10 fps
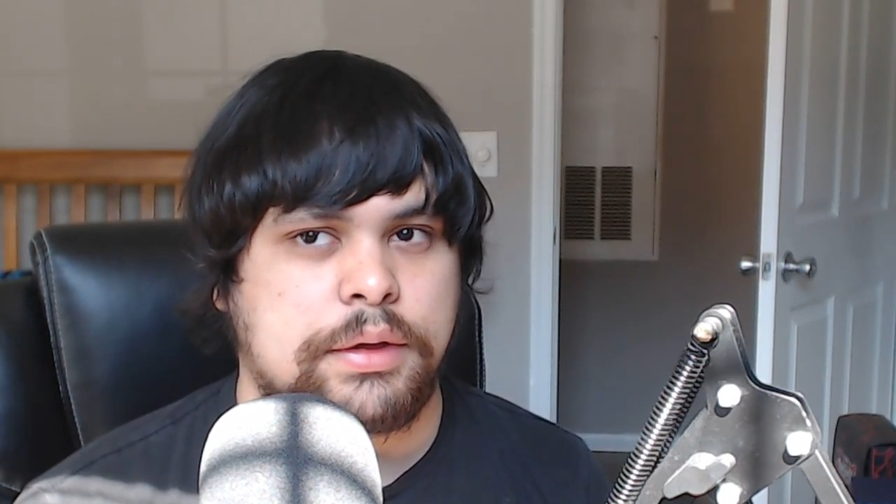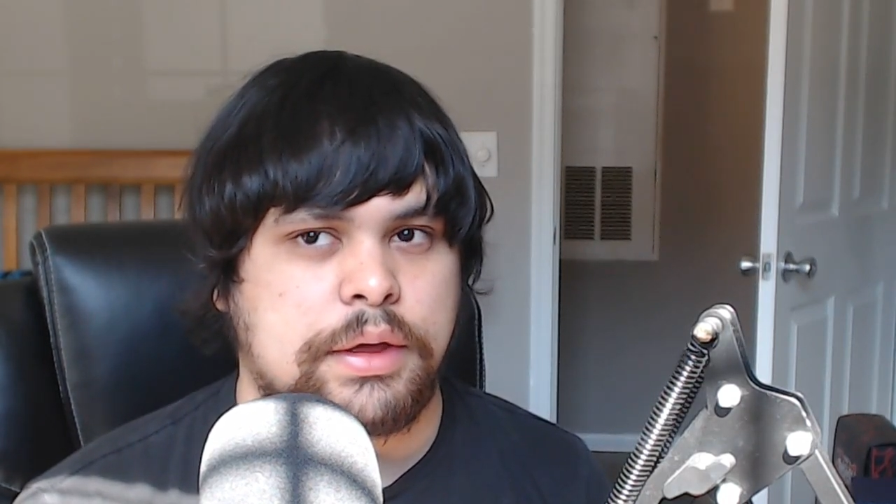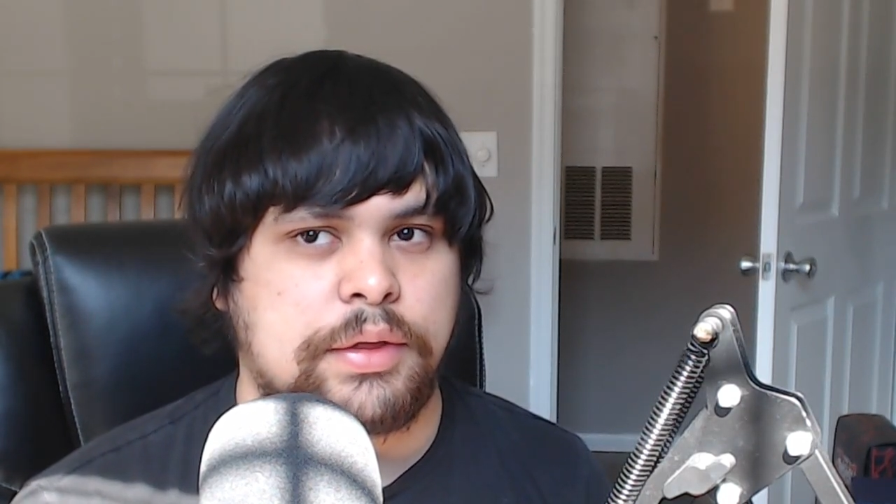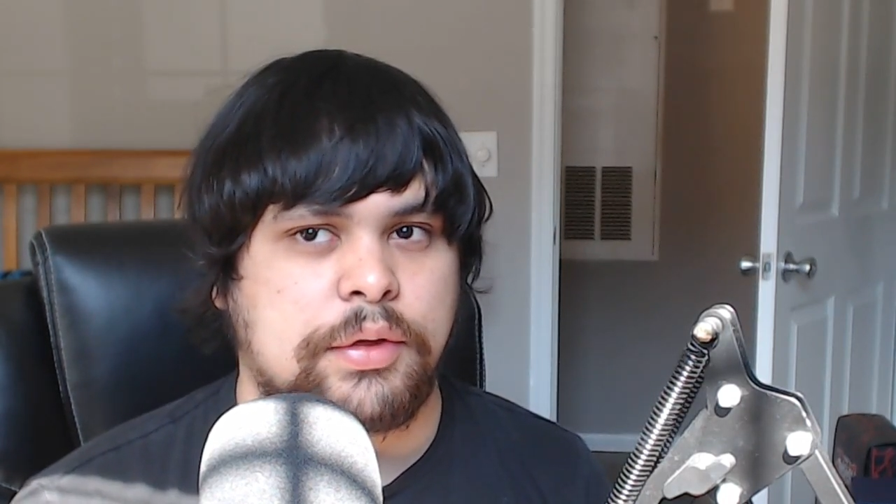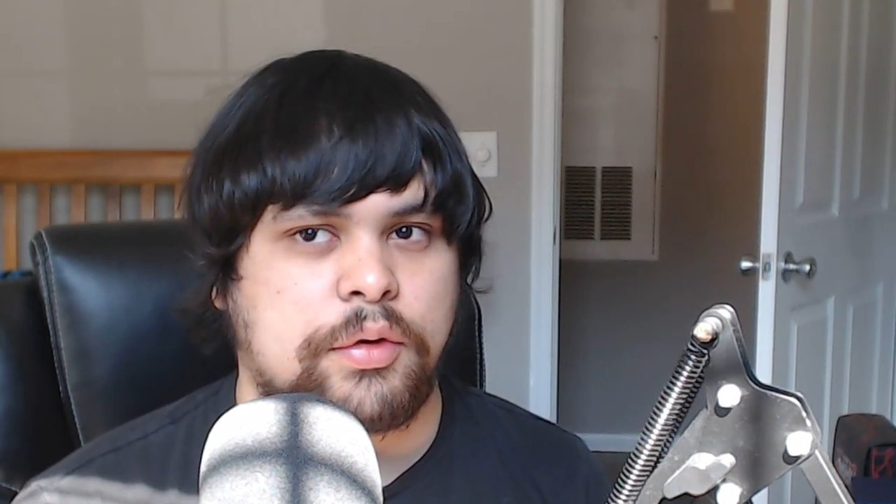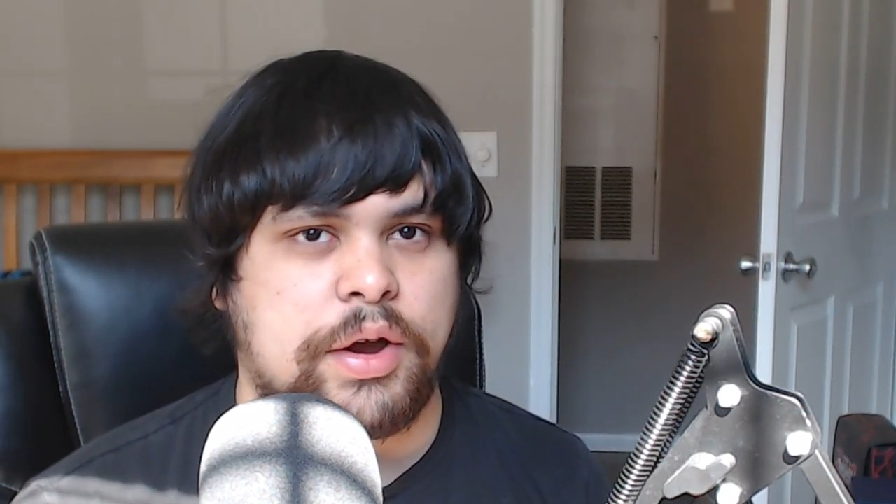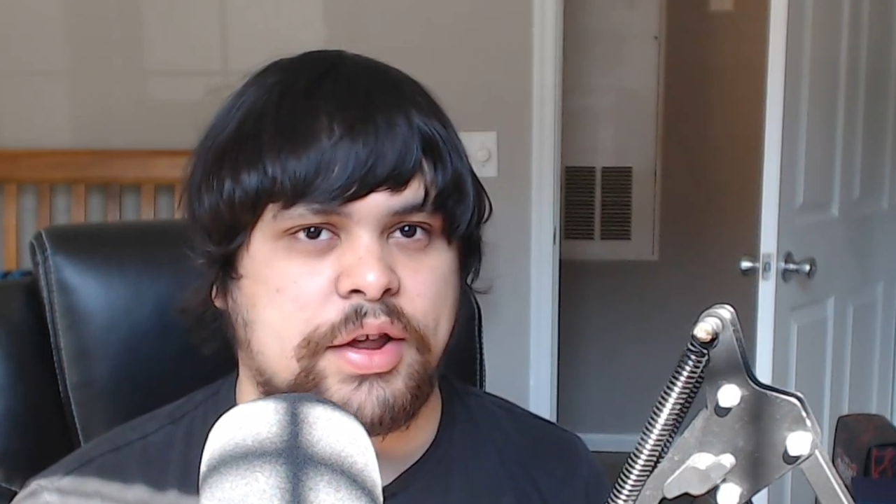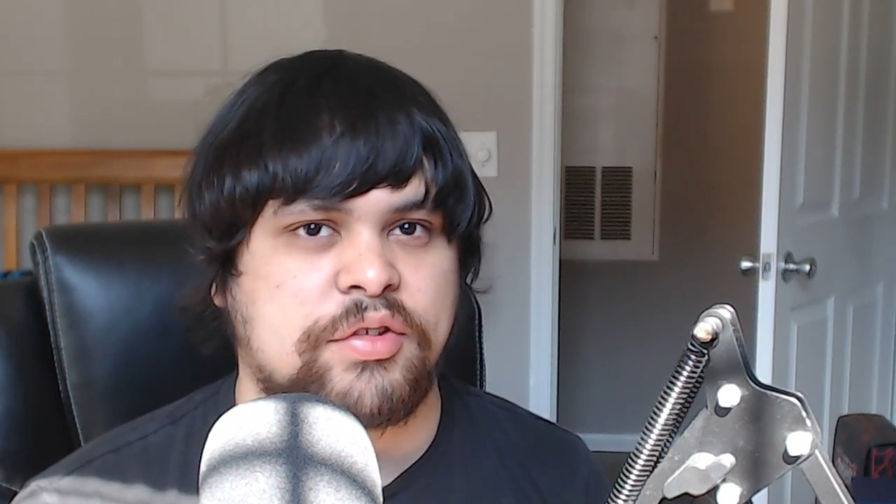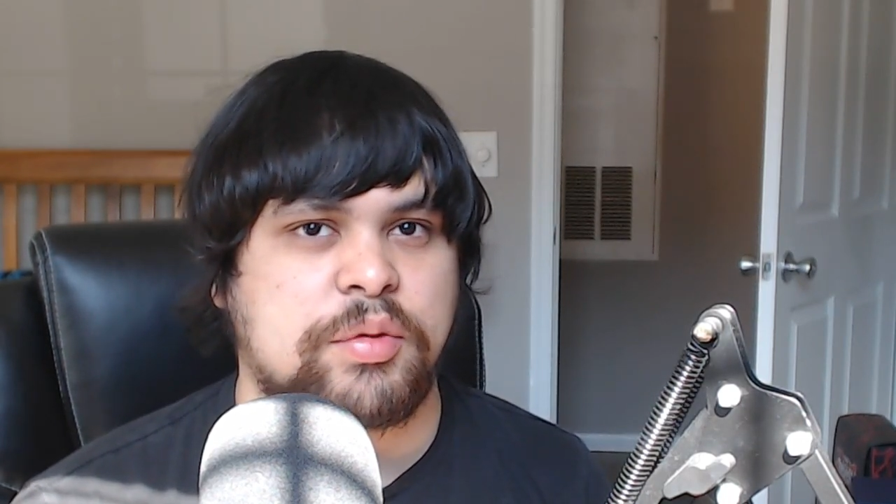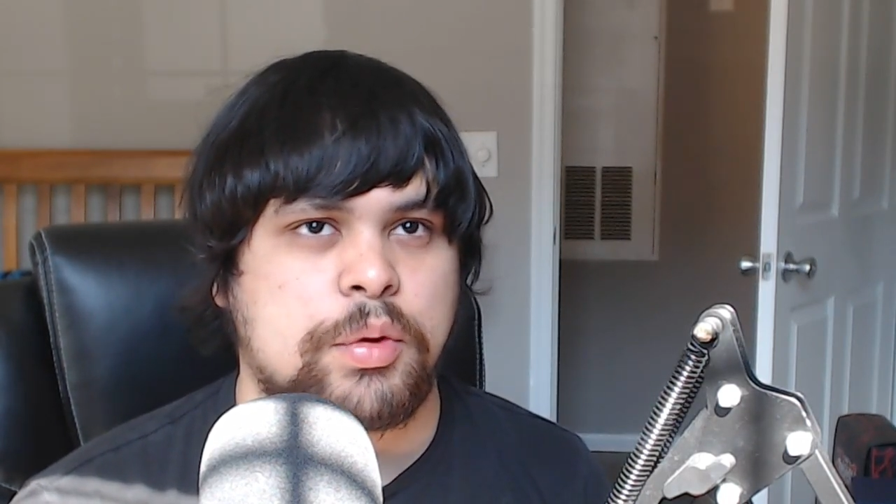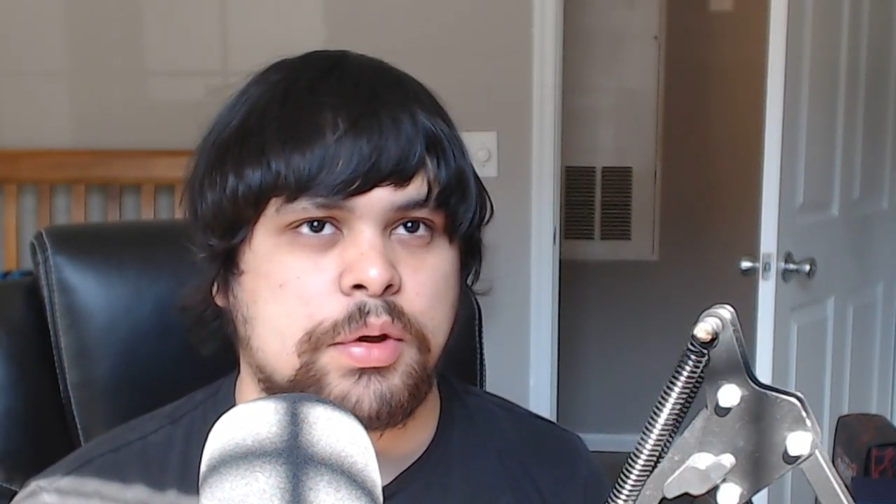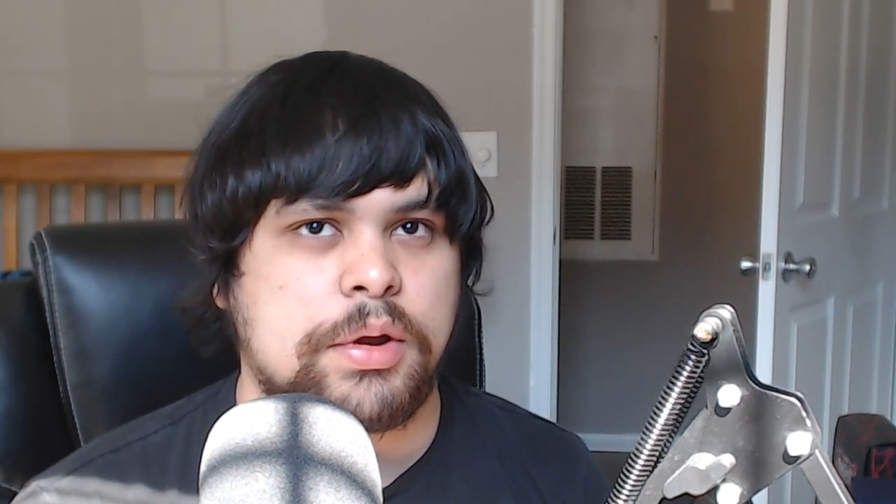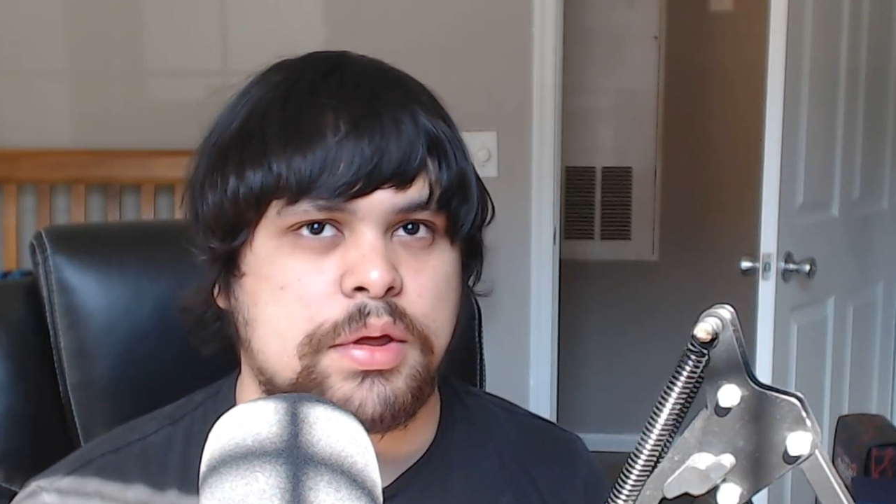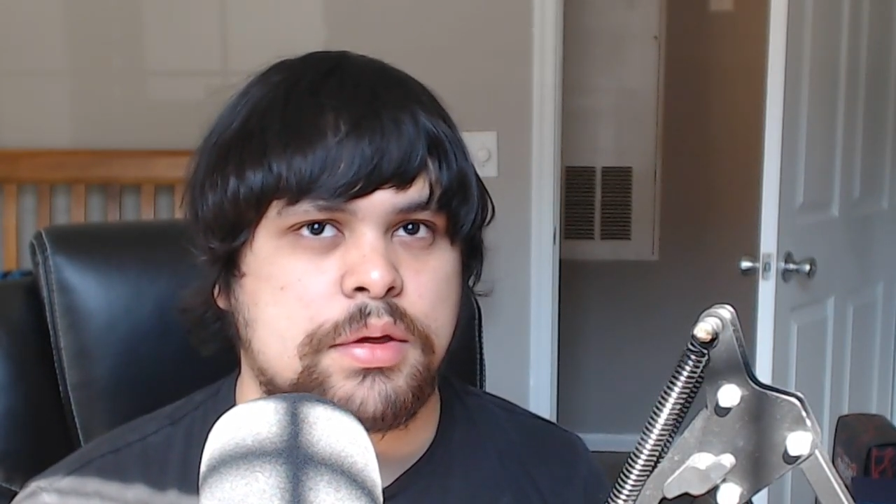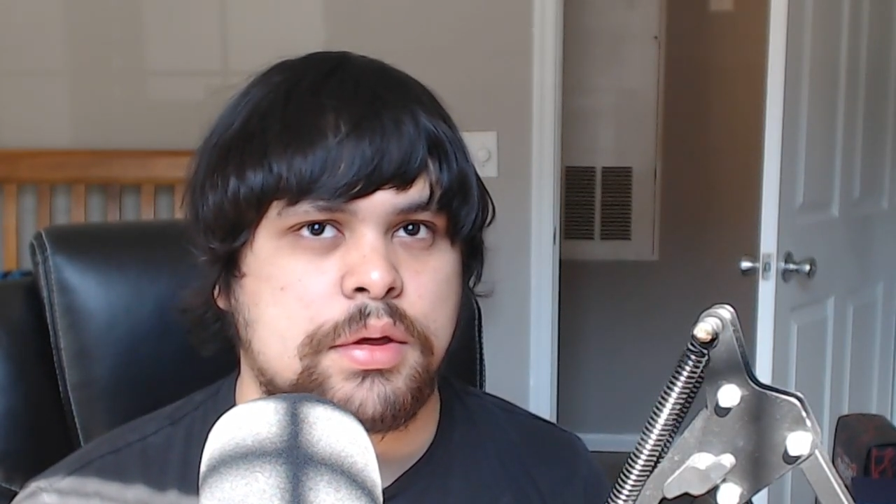in the Crash community.